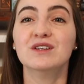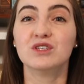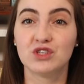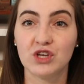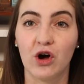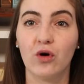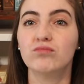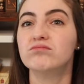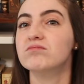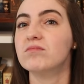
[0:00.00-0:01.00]
So,
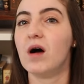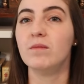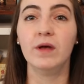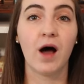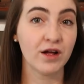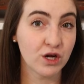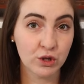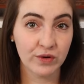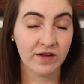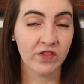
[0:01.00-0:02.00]
not
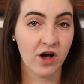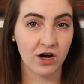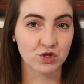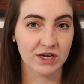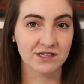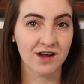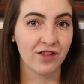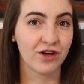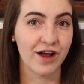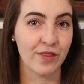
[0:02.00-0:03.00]
including the contrast
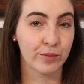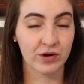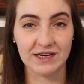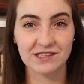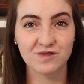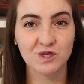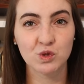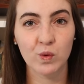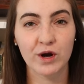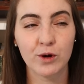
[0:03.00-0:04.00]
color in the price of the
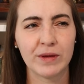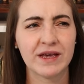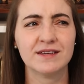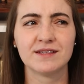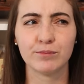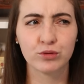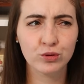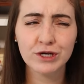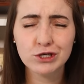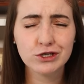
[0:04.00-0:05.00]
sweater because I'm
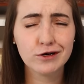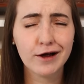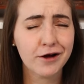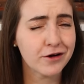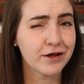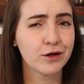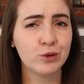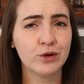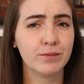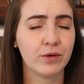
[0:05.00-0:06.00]
pretty sure I already
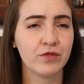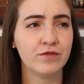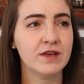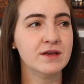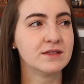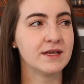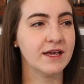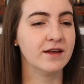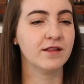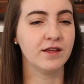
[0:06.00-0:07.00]
included both of these
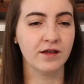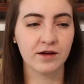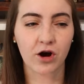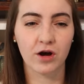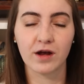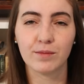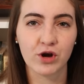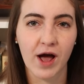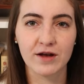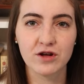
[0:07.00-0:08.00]
in the cardigan number
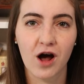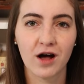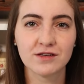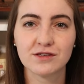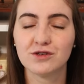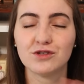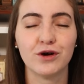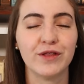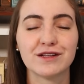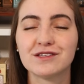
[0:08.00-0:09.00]
9 cost,
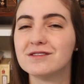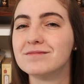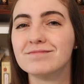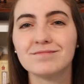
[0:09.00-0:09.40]
so that's